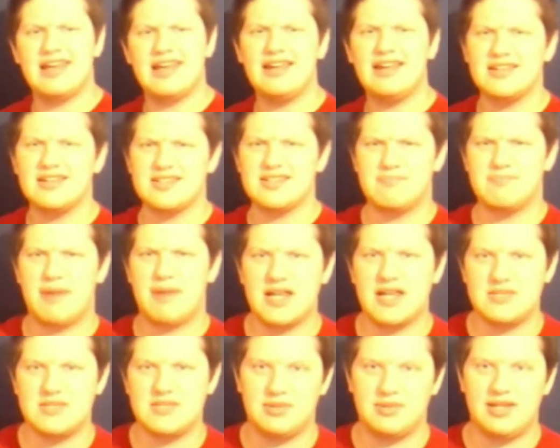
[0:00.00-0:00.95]
take this
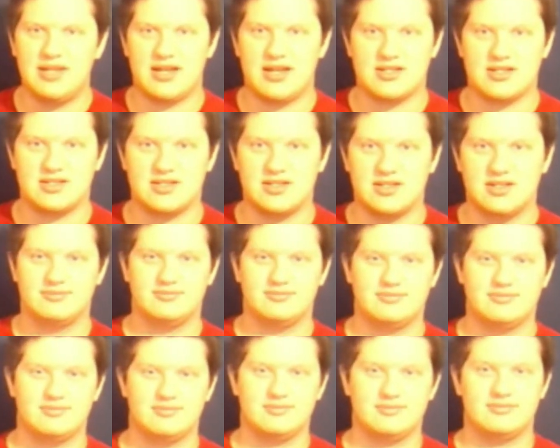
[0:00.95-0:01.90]
impossible test?
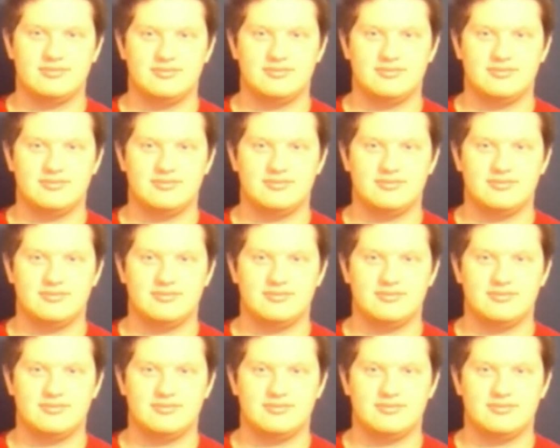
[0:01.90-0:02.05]
No,